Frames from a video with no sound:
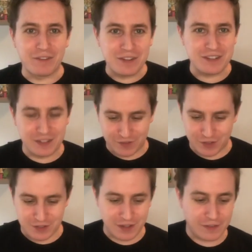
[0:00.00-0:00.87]
things
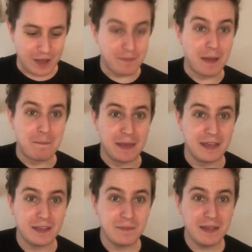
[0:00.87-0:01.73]
first, I've got my
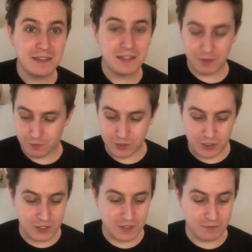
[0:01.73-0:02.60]
pigment, which
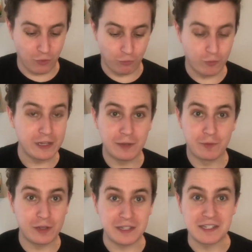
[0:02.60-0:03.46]
is a really,
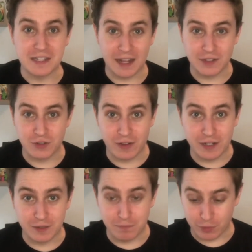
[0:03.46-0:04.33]
really
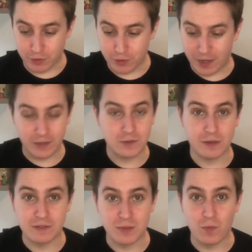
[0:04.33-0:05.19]
saturated blue. I also have
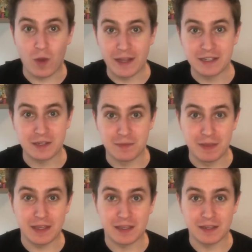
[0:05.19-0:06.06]
some white to
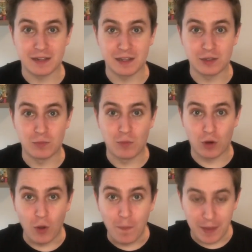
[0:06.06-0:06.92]
make it a little more
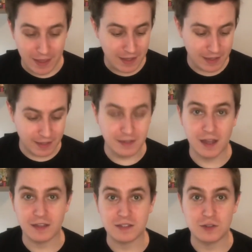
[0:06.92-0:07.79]
opaque and
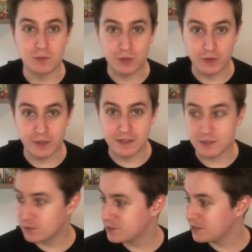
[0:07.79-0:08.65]
not super
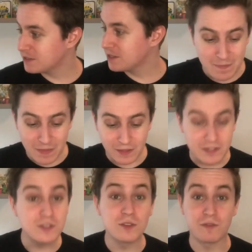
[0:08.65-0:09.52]
translucent. Let's
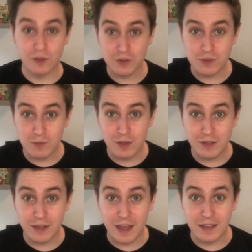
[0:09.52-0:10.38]
do the first one
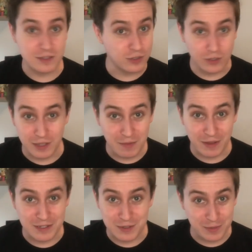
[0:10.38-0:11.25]
as Cookie
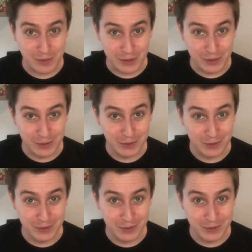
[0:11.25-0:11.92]
Monster Blue.